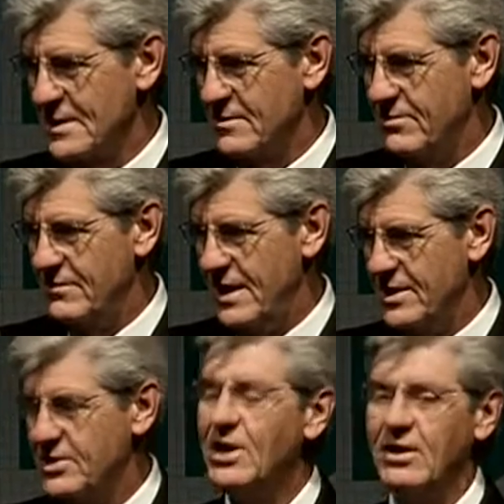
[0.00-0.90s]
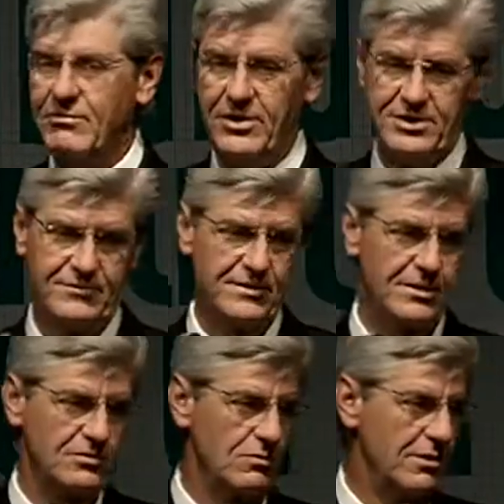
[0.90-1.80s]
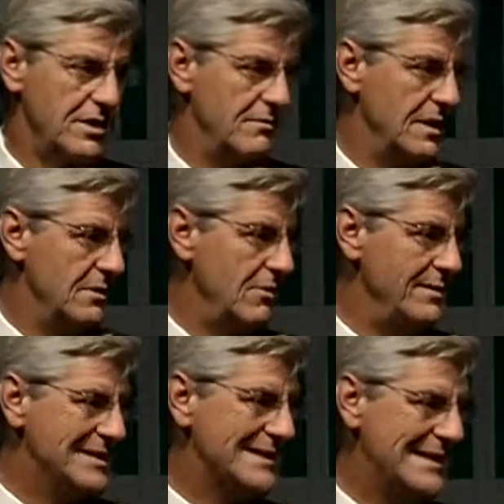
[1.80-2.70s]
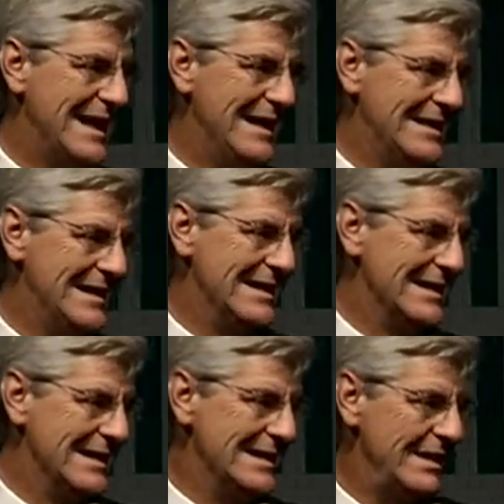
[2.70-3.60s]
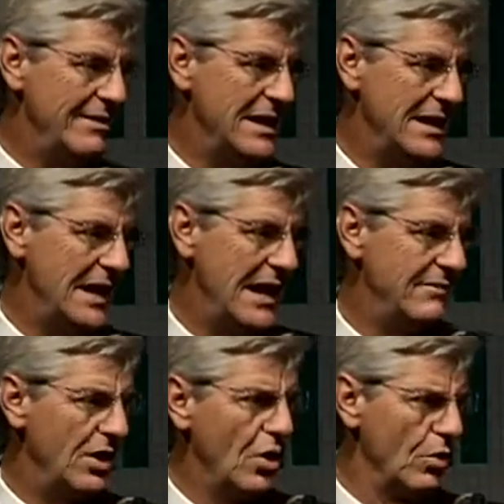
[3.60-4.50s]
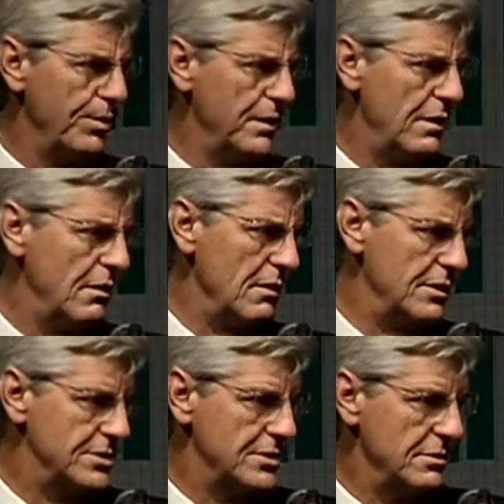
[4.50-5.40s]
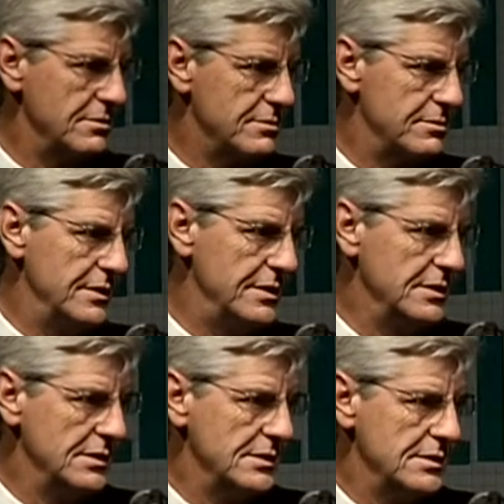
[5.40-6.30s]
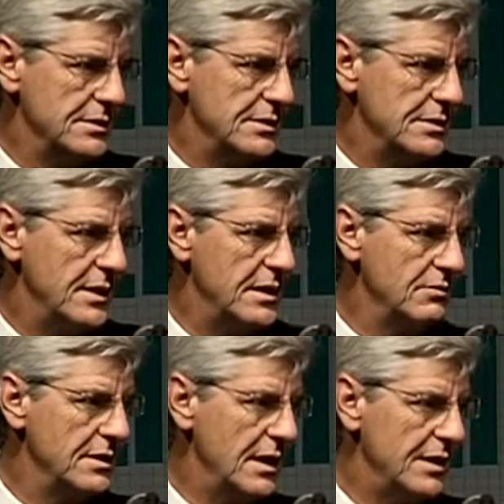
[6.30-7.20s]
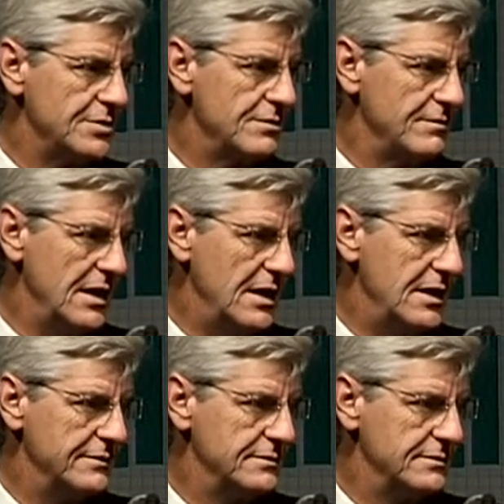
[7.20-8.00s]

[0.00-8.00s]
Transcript: provided coverage for those working men and women decided that if he didn't have an open heart surgery, that he would not survive.